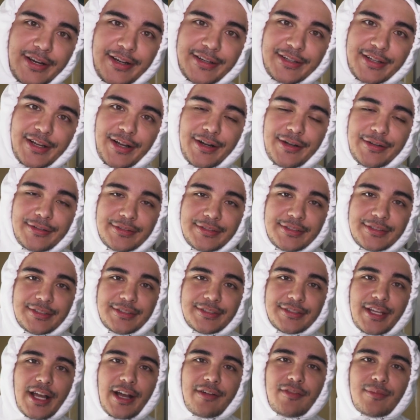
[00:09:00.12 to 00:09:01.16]
All right, y'all.
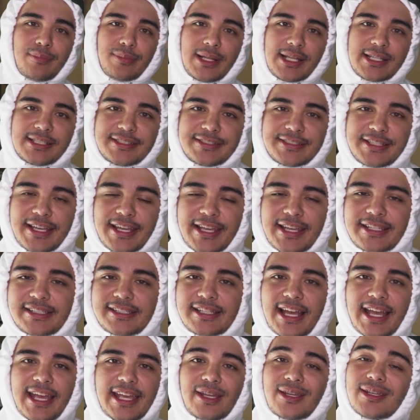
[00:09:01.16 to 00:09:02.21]
Y'all have a blessed day,
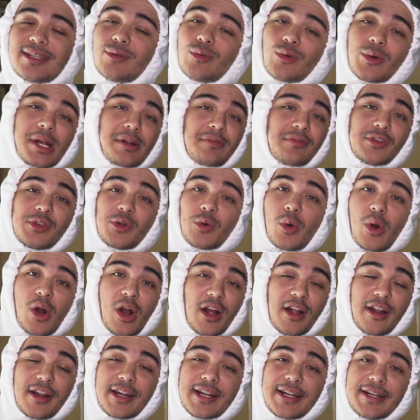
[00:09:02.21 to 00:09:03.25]
night, wherever you
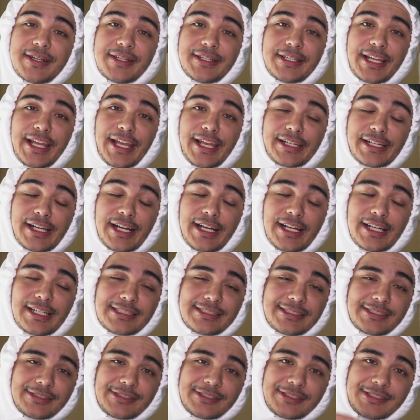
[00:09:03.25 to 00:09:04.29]
are, and uh,
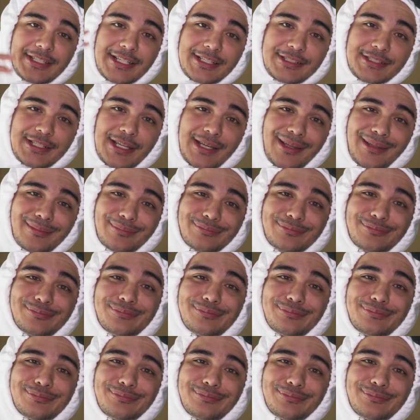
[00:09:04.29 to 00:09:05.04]
see you till next time.